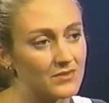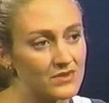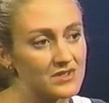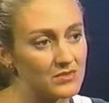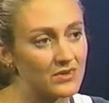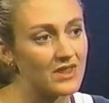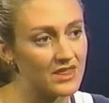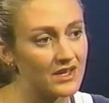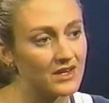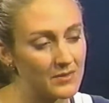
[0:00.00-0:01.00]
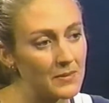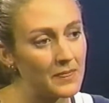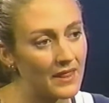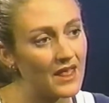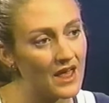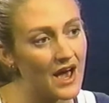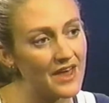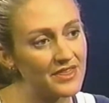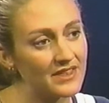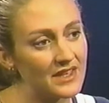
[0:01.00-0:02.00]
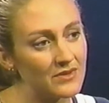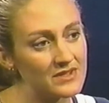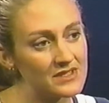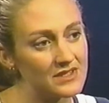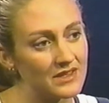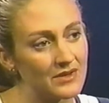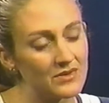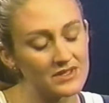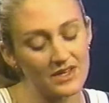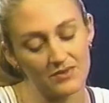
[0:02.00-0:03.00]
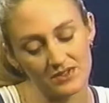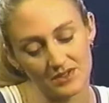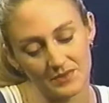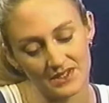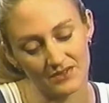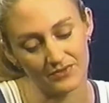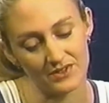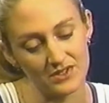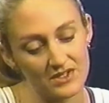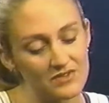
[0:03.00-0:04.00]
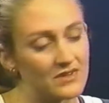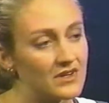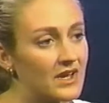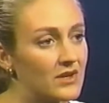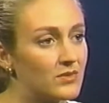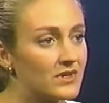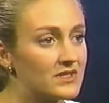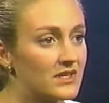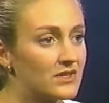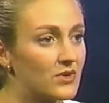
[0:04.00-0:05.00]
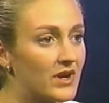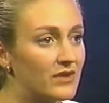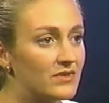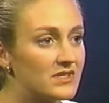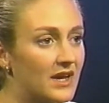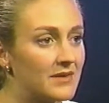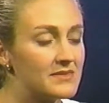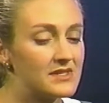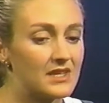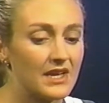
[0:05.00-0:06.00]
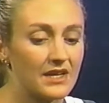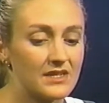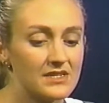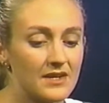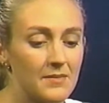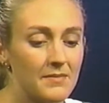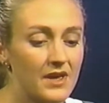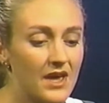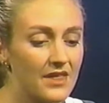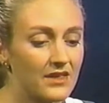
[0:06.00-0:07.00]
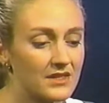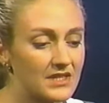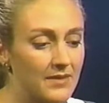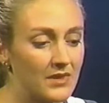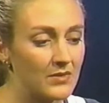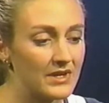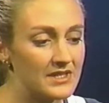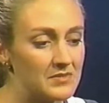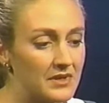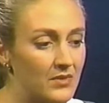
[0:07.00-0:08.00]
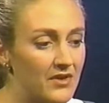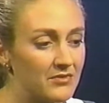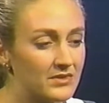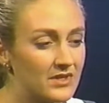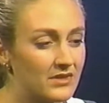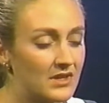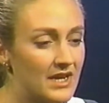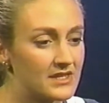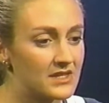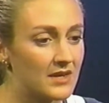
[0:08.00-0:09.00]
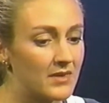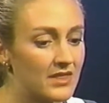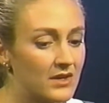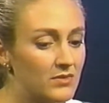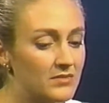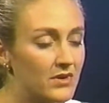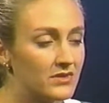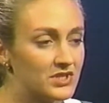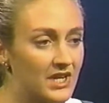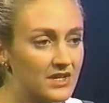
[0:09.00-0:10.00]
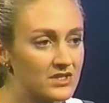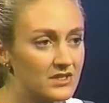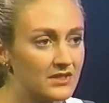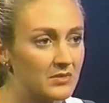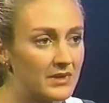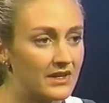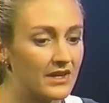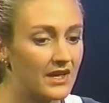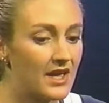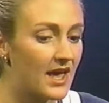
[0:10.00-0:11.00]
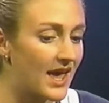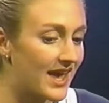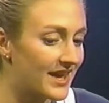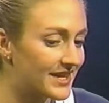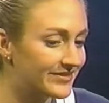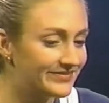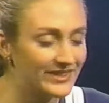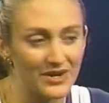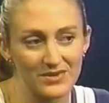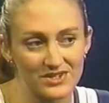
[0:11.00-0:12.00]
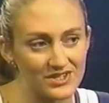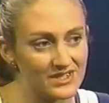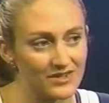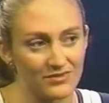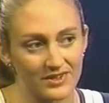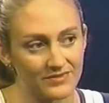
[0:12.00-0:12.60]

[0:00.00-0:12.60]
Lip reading: And was that lacking here? I think that was a little bit different. You know, Sven and I had worked together quite a few times, and I think the time that we had spent away from each other last time, I think we both changed a little bit, and you know, it was just different.